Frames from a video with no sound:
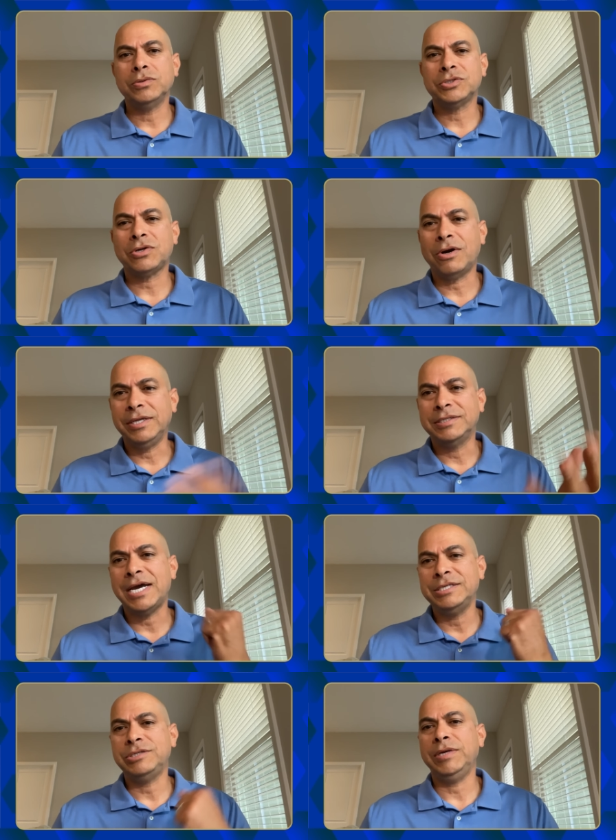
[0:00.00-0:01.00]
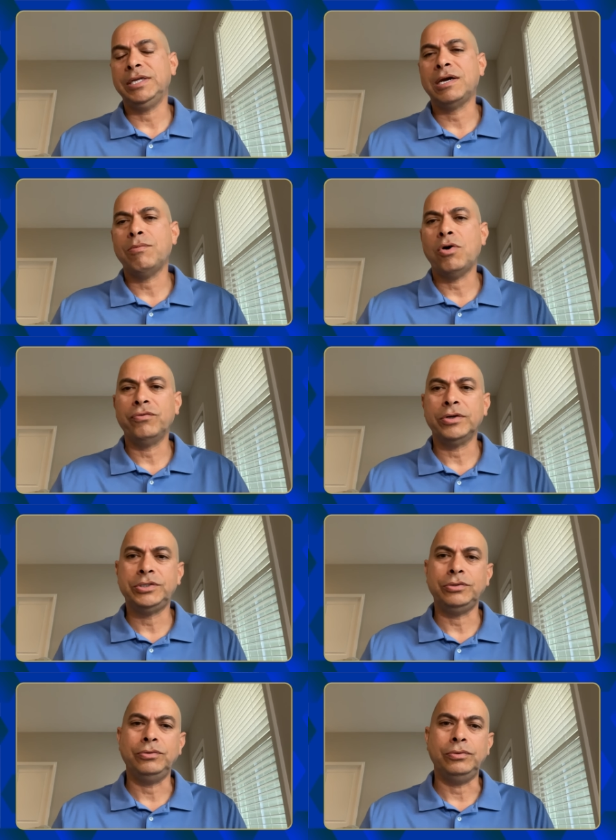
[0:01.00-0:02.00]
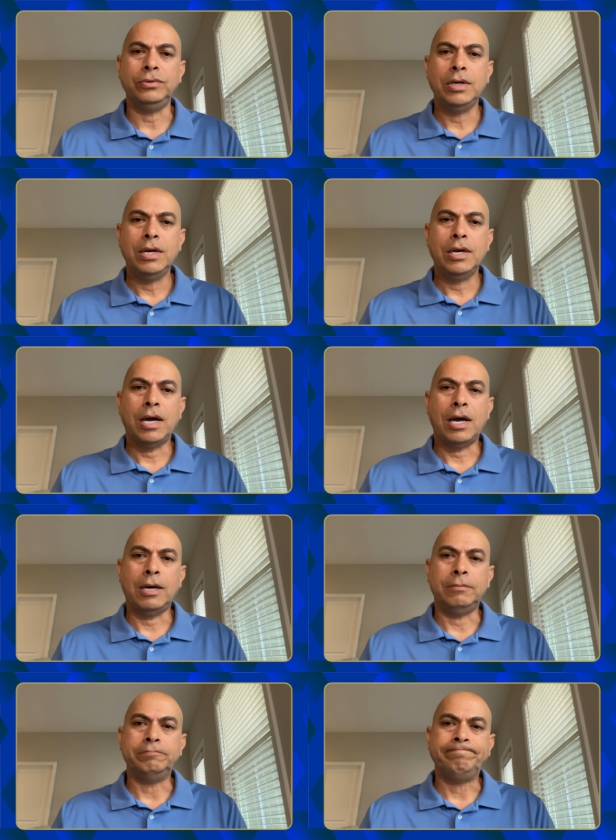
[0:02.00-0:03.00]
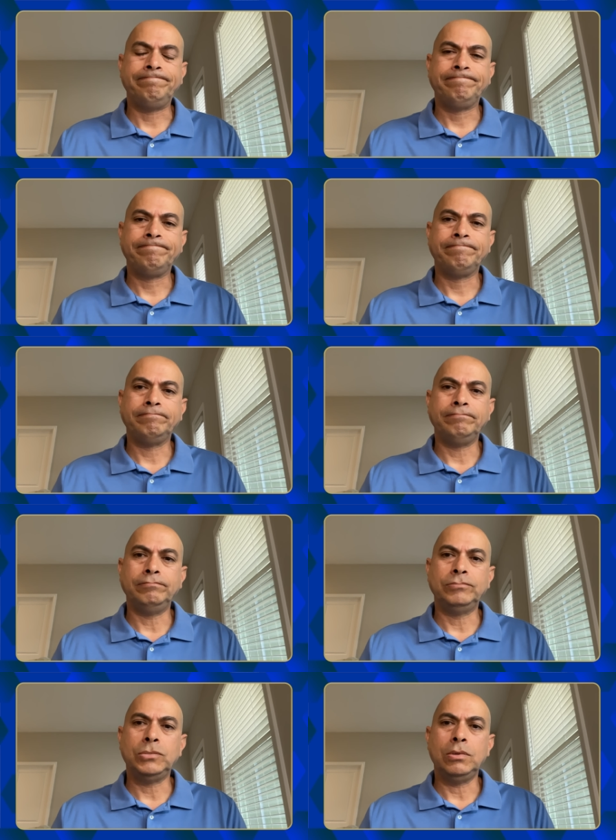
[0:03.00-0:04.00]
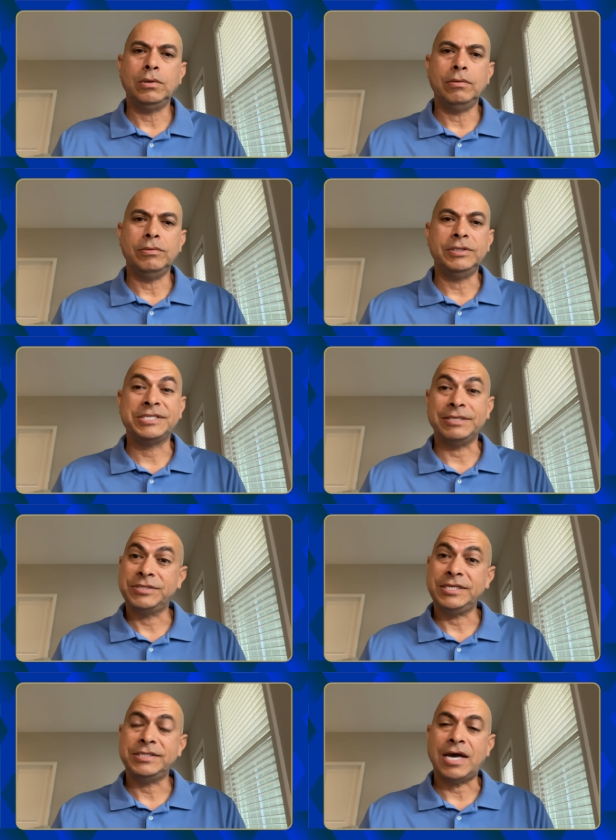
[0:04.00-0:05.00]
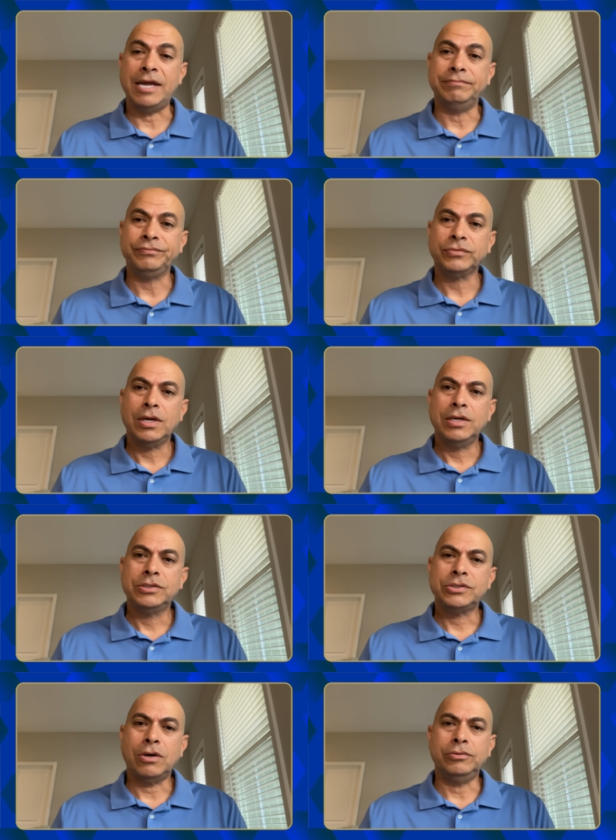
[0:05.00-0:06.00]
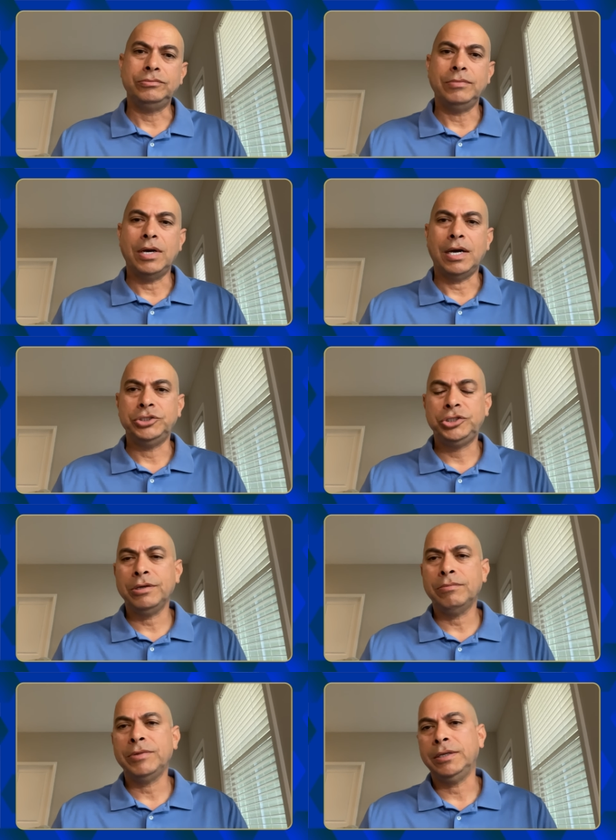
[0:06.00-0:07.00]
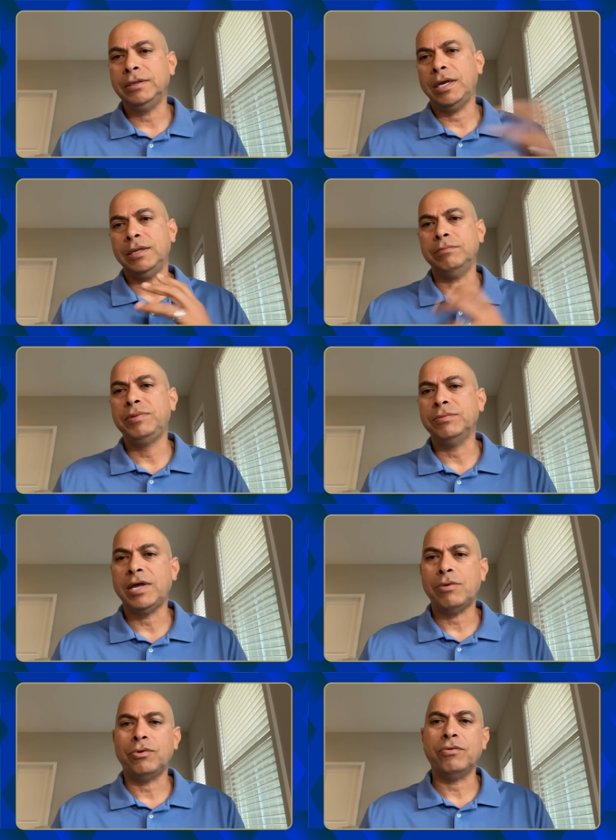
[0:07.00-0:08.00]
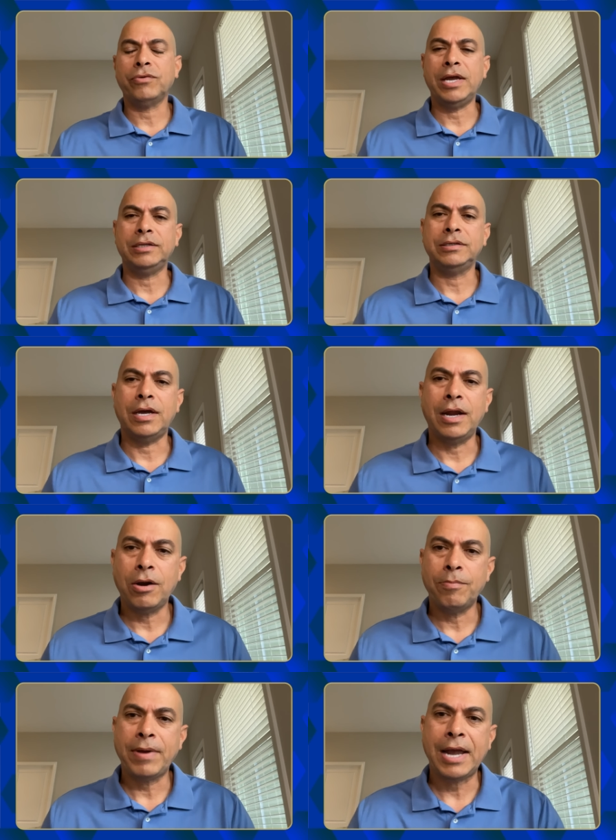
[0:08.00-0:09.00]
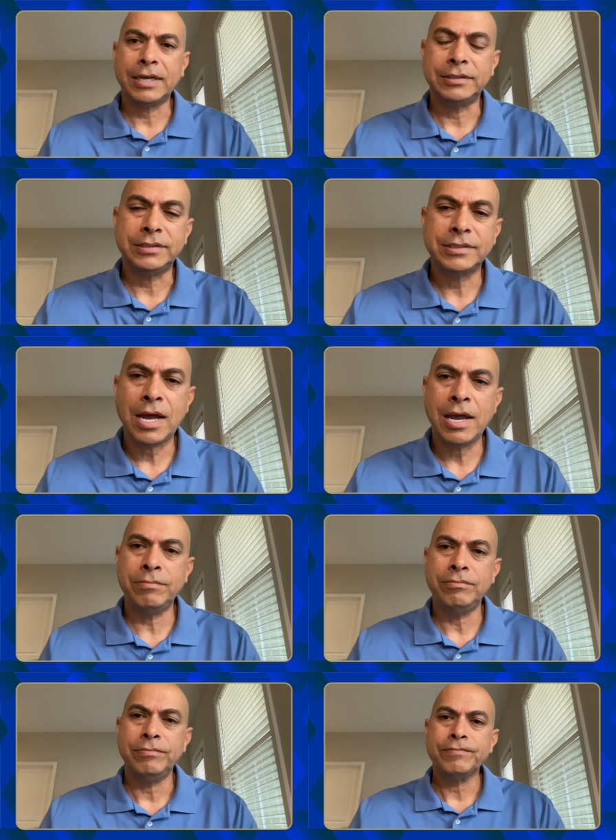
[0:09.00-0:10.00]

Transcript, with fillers: Started enticing me to come over to the CMC side. So Jim and people that were over at AirPac at the time,